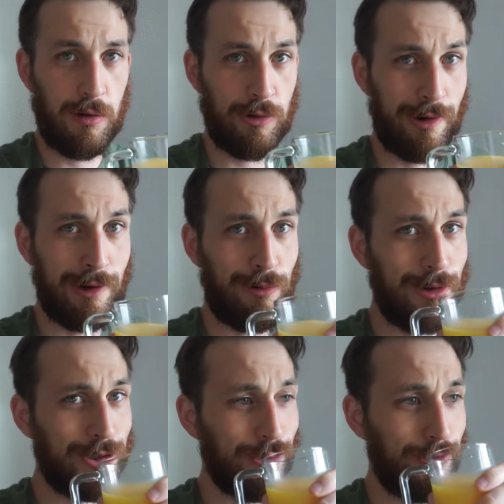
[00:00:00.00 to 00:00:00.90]
drinking
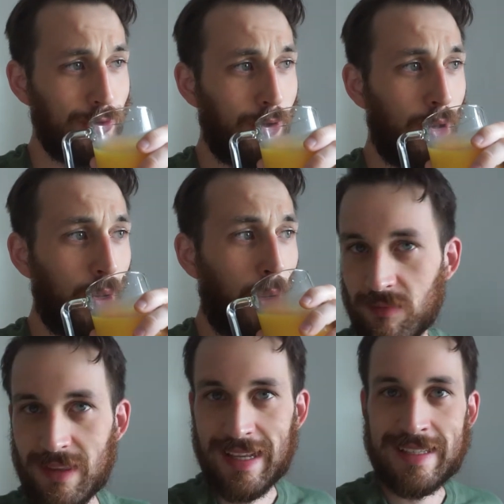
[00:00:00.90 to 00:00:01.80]
orange juice.
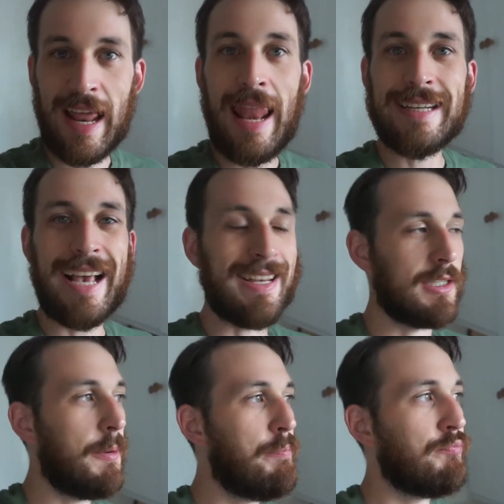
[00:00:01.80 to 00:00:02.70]

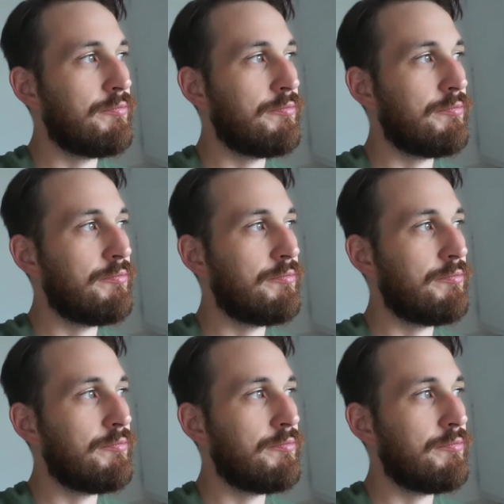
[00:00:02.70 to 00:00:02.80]
Delicious!